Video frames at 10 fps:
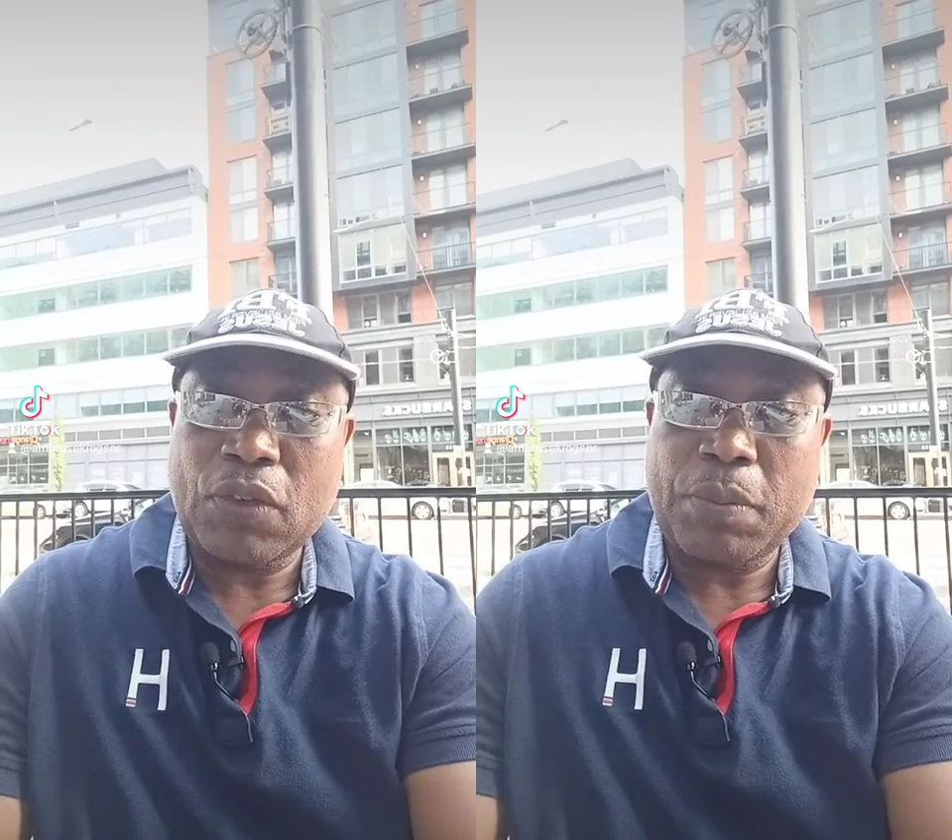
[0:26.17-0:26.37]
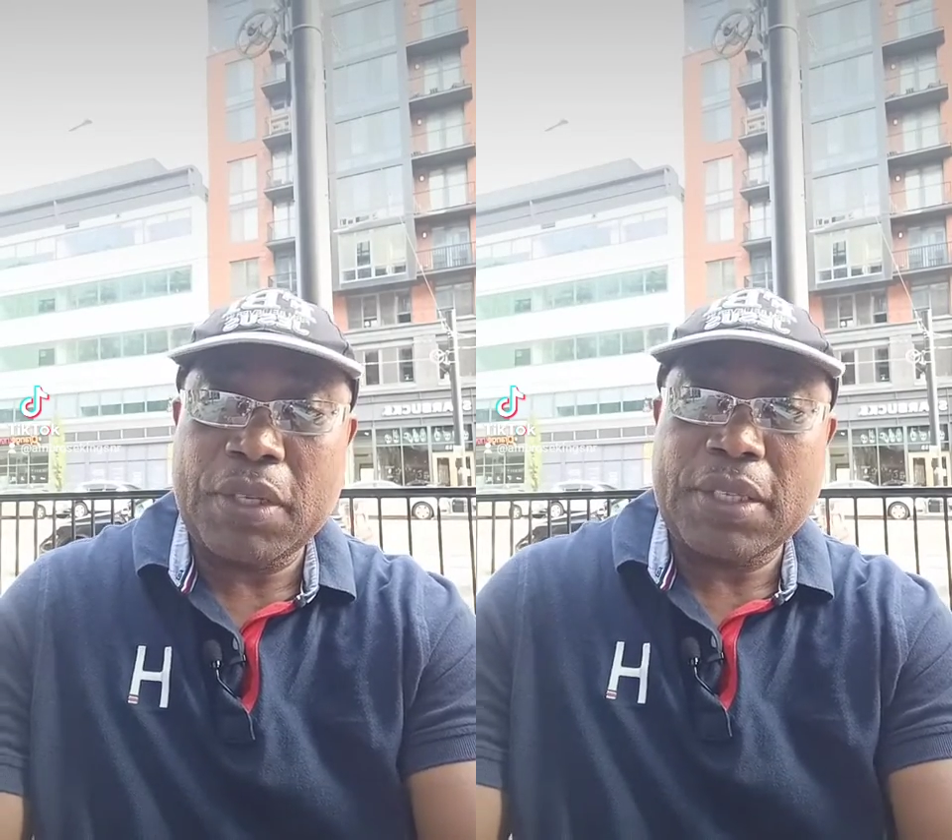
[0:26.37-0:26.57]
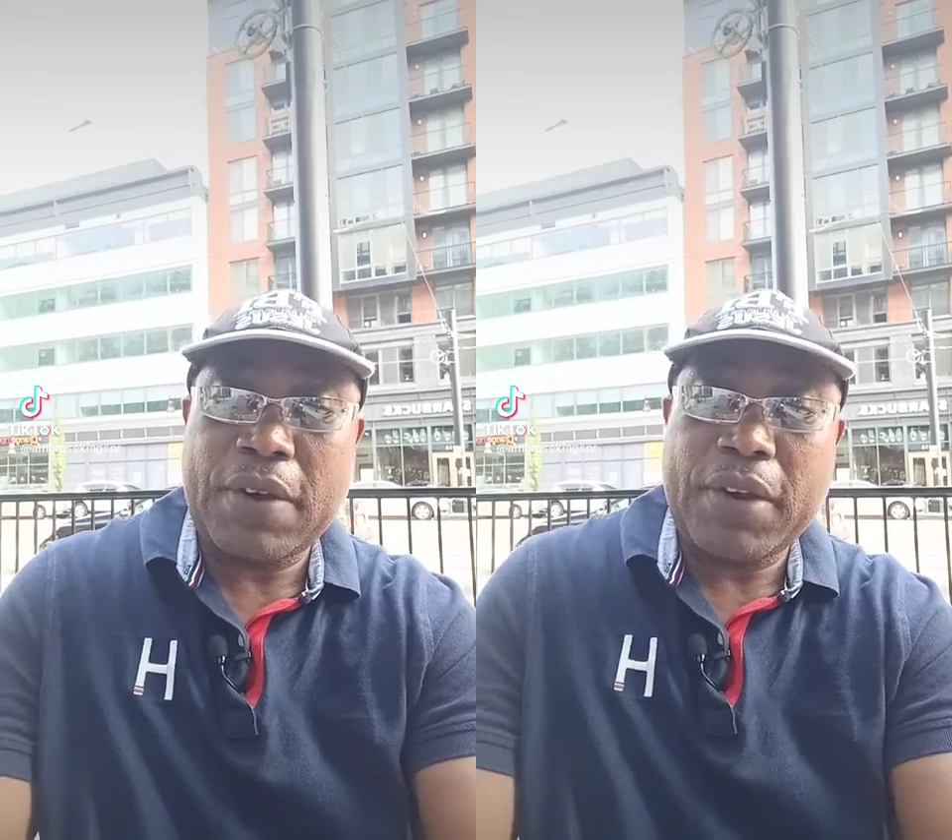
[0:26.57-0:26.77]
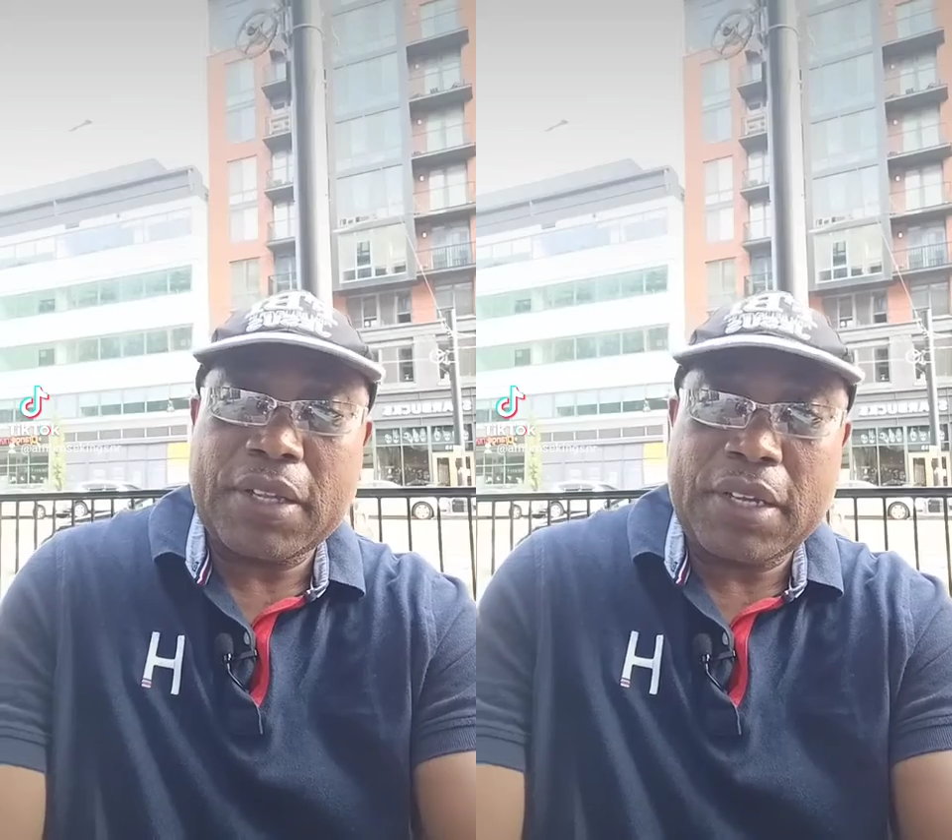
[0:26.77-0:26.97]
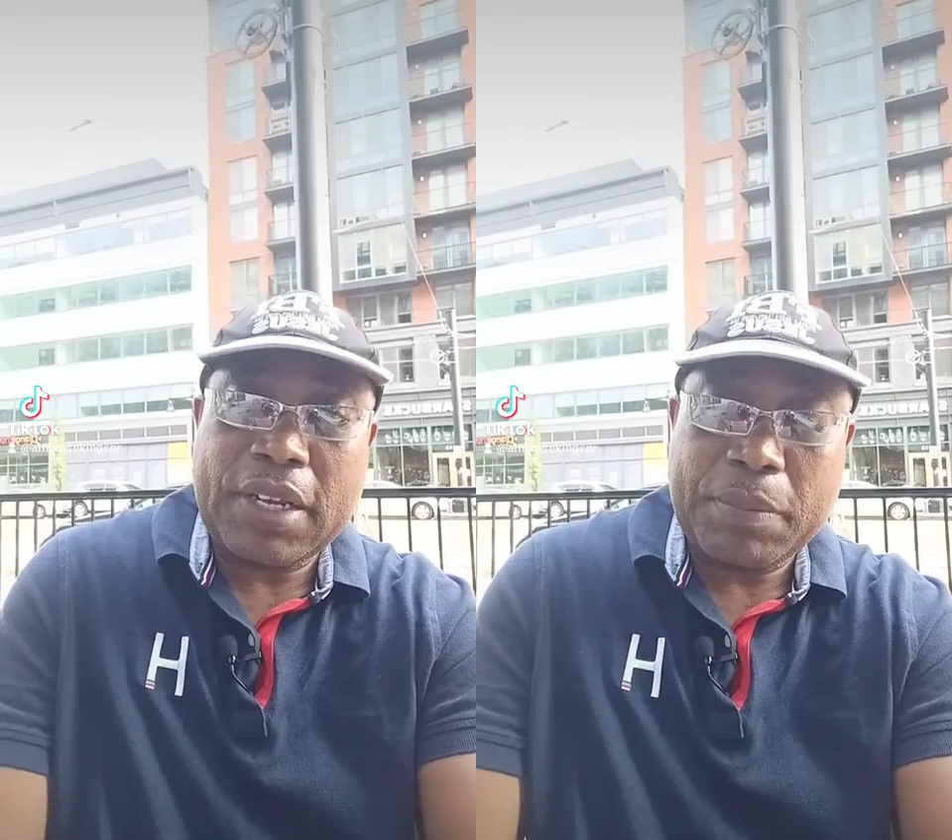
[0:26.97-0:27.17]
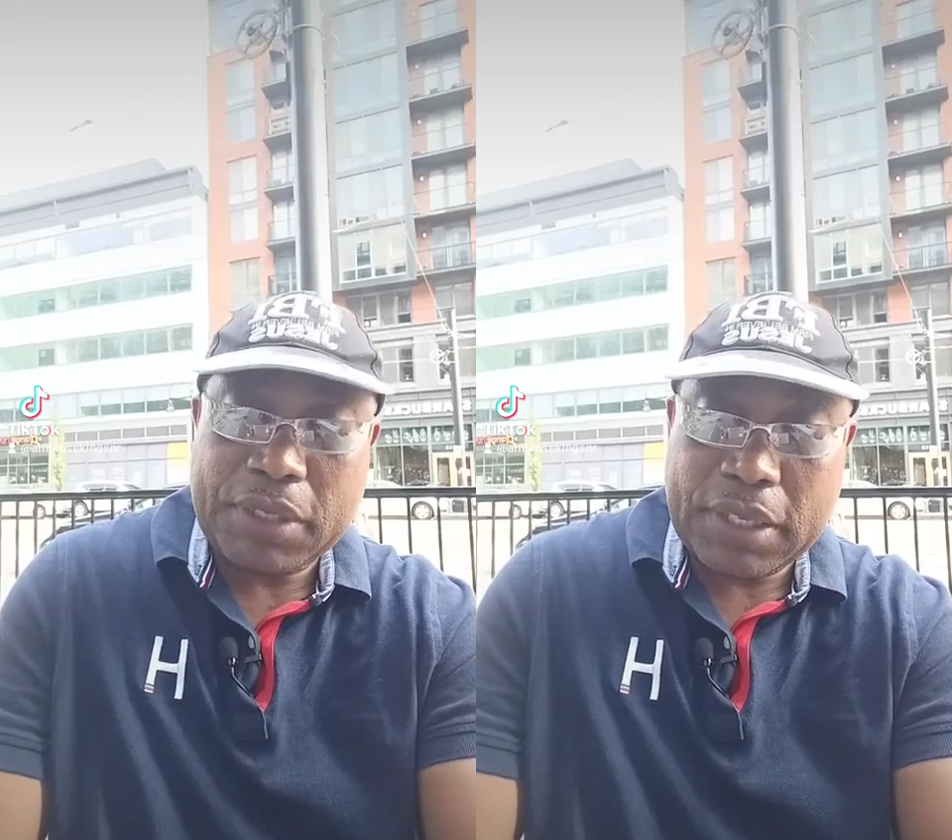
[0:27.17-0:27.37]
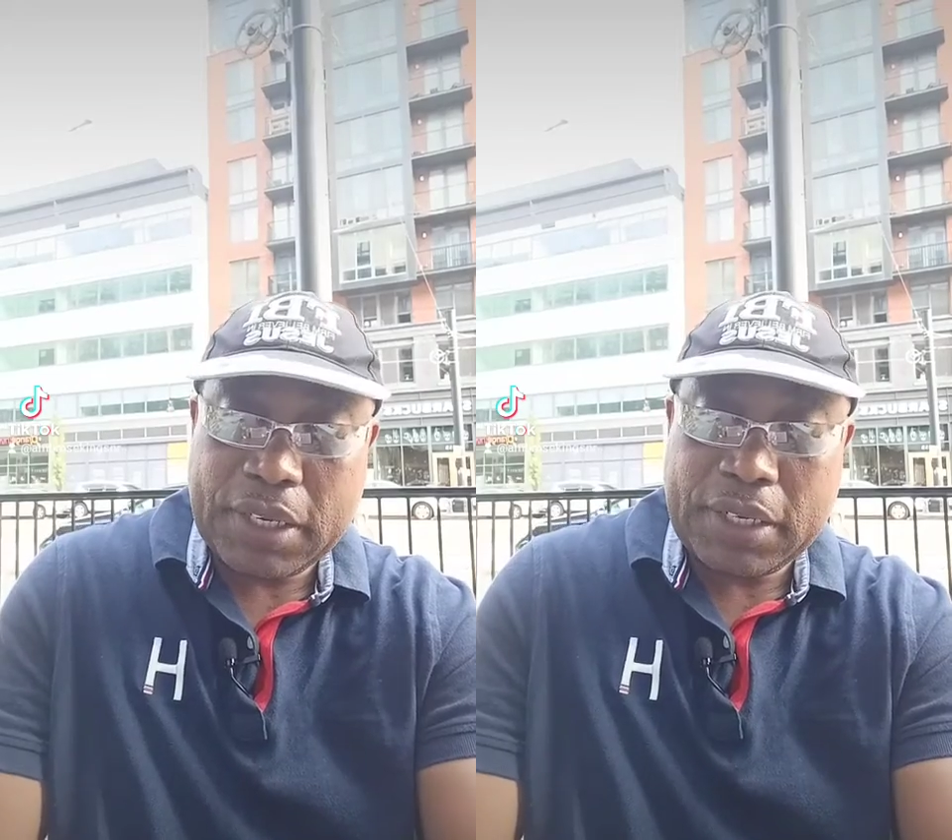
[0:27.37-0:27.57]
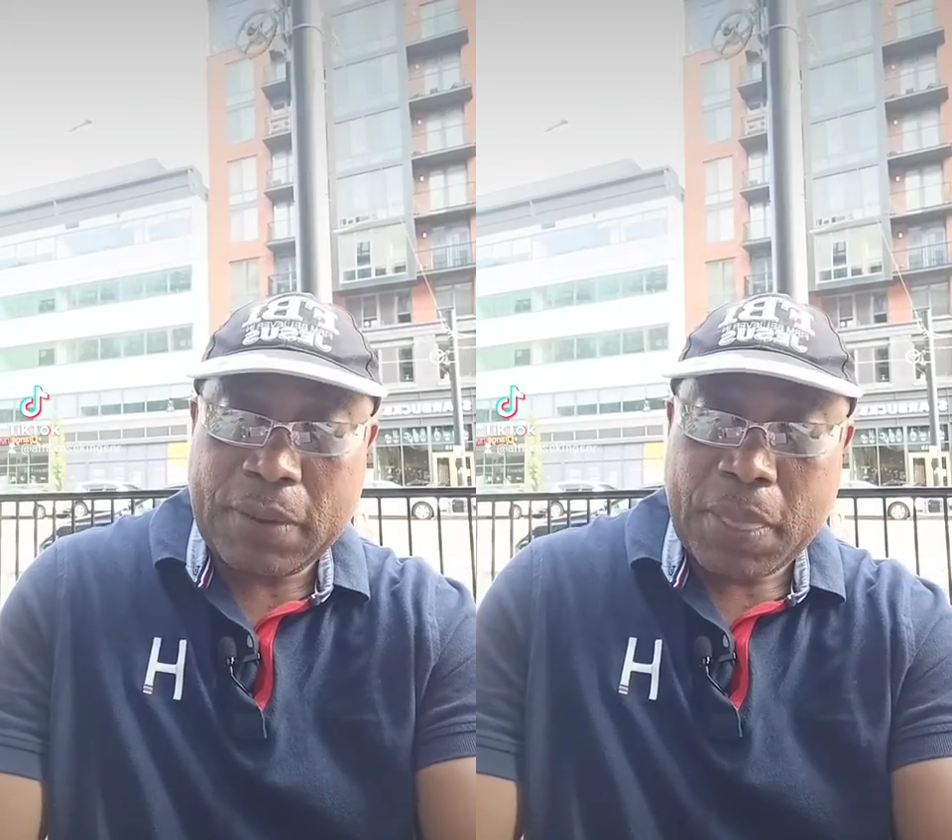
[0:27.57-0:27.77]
so misdirected and misled.